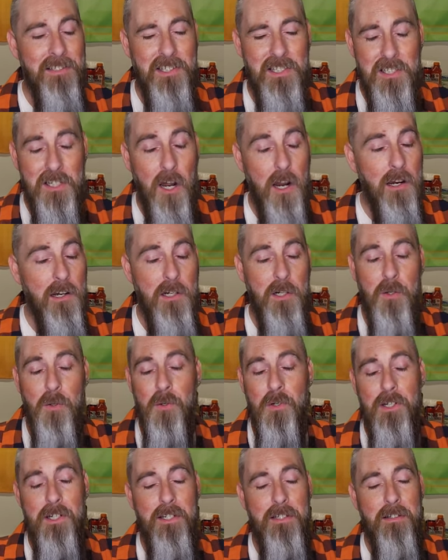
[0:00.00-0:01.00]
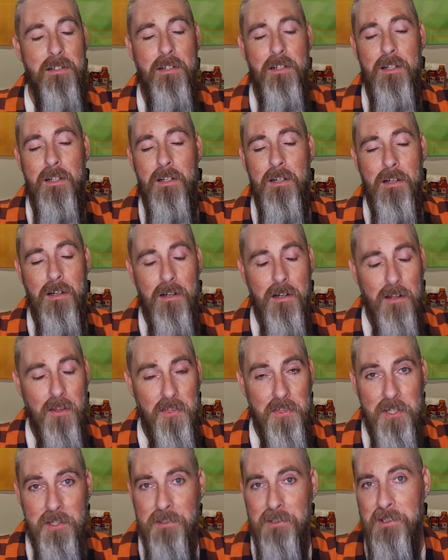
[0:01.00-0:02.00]
Starcoin,
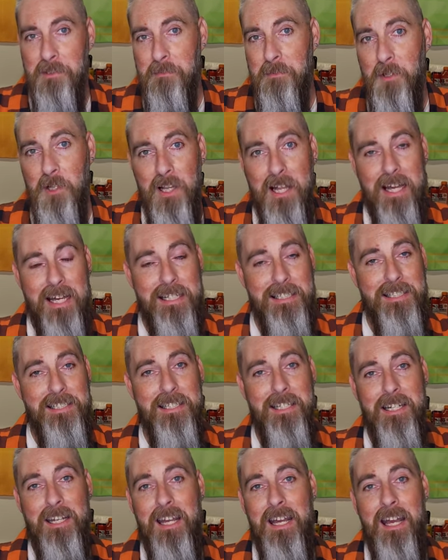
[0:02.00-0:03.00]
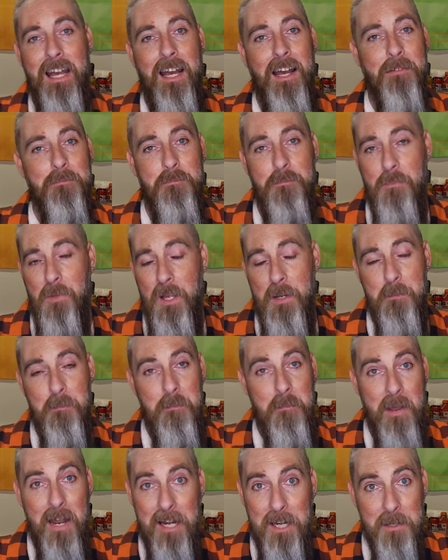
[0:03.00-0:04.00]
Ethereum Classic, uh,
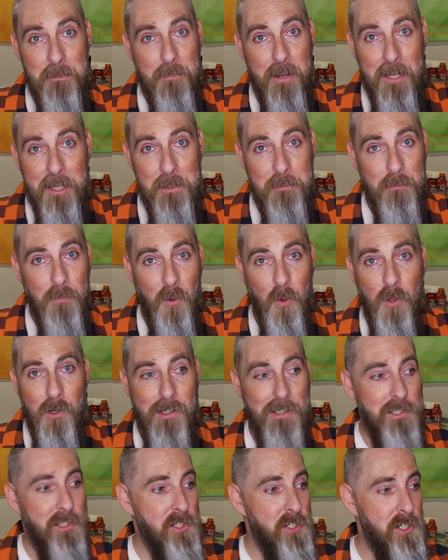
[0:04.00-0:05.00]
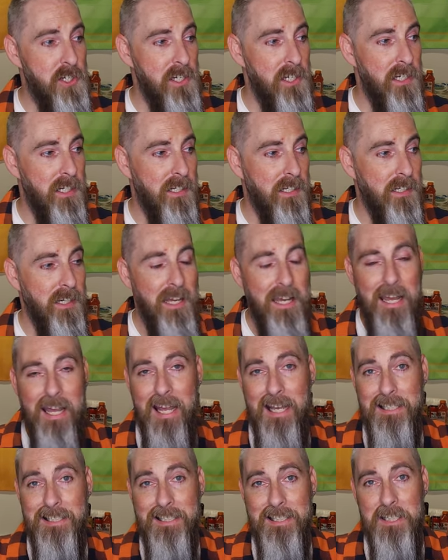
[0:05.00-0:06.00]
and many, many more, Chia,
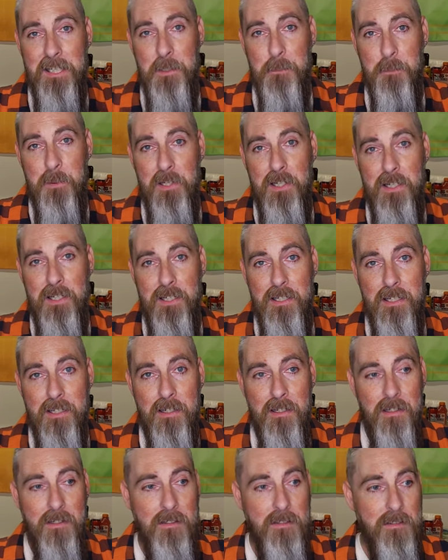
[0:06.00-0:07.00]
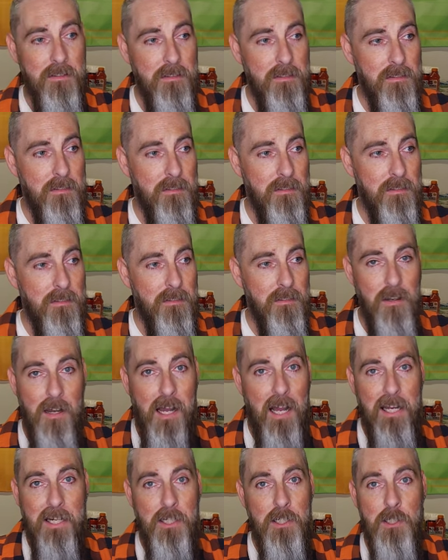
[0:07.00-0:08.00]
SCP.
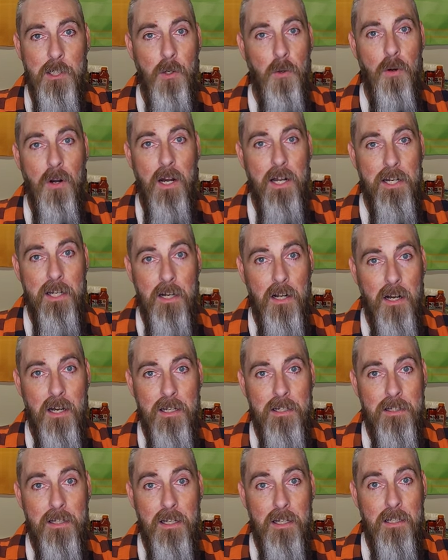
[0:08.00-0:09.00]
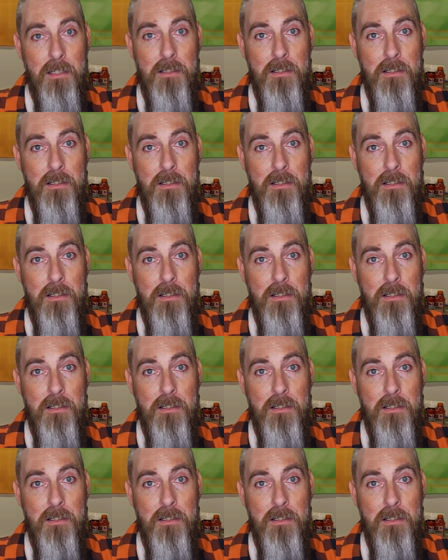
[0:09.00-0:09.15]
I could go on and on.